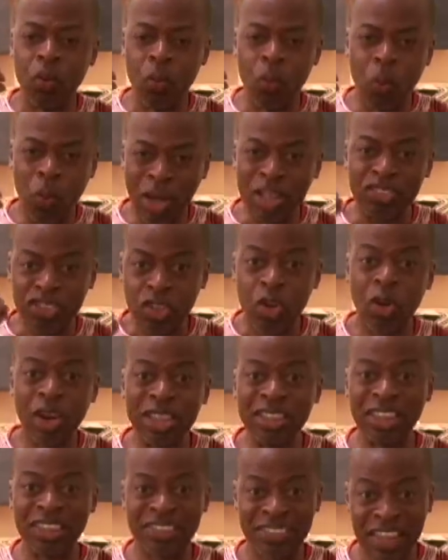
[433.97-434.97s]
What's
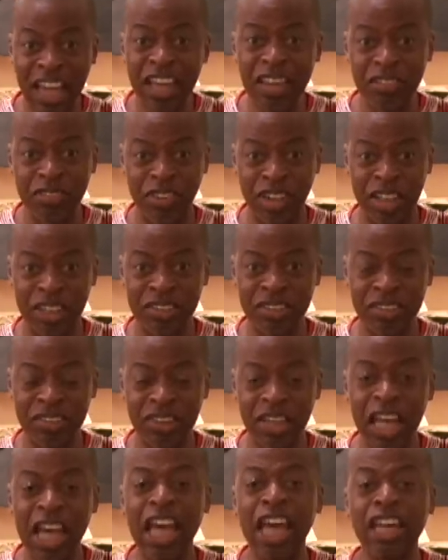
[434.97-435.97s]
going to save us
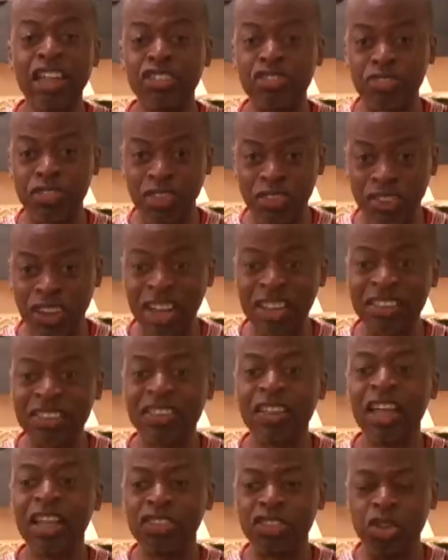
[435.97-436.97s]
is for
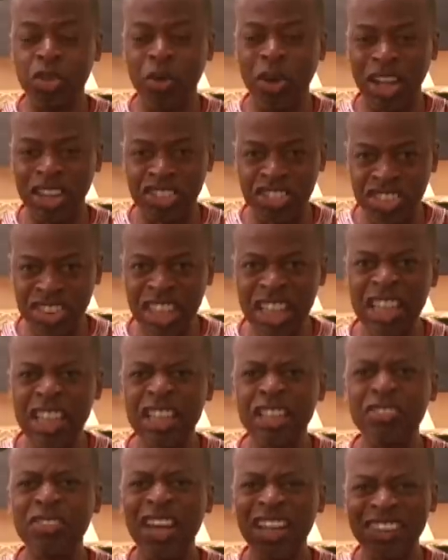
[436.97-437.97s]
us to
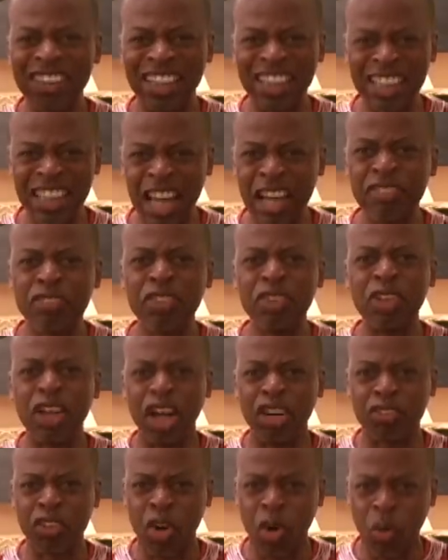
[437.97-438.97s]
achieve the level
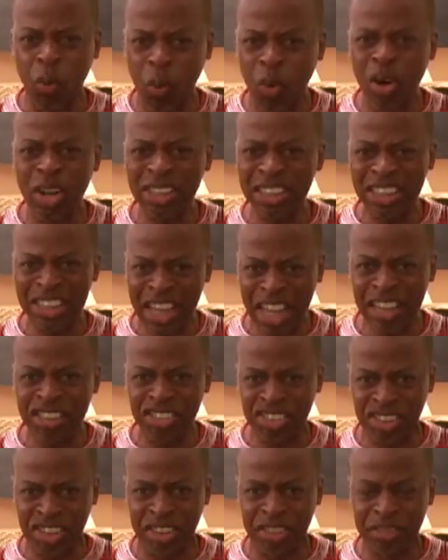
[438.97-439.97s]
of
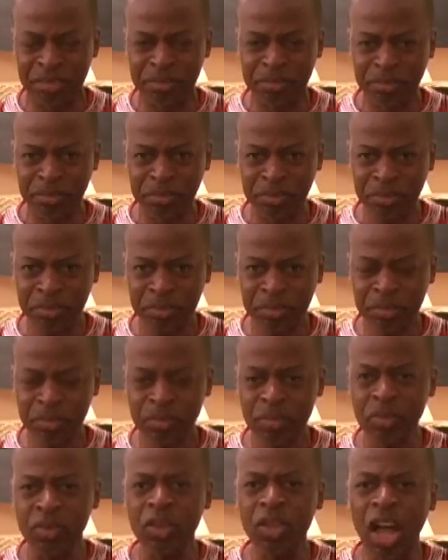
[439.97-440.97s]
coordination
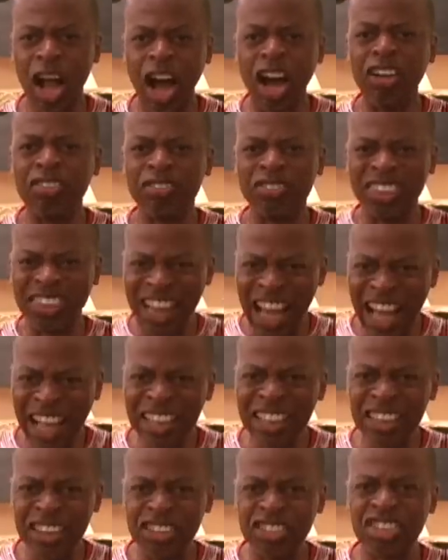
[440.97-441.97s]
of
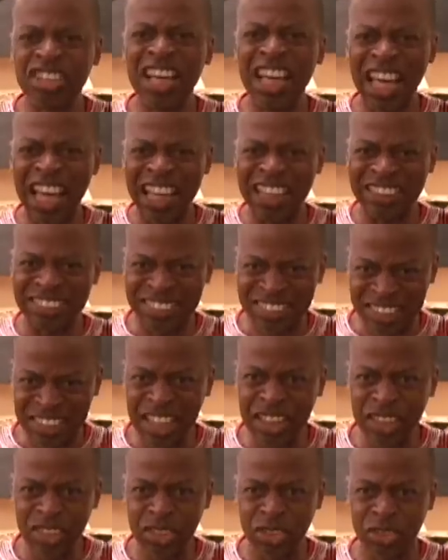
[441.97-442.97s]
knowledge and
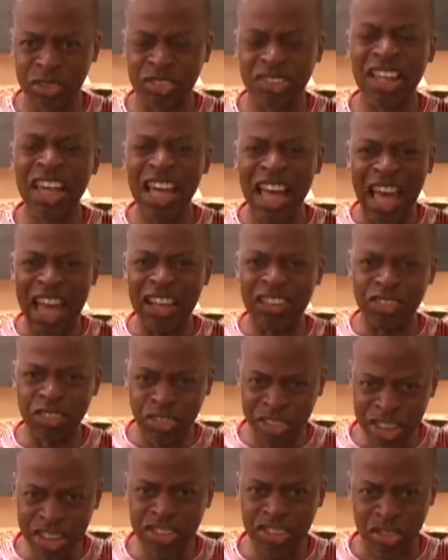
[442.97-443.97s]
skills and
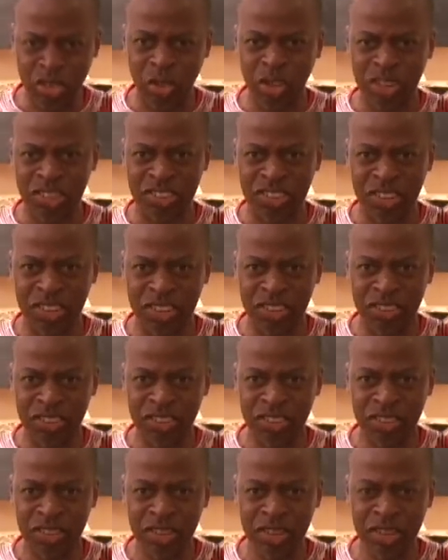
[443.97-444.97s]
resources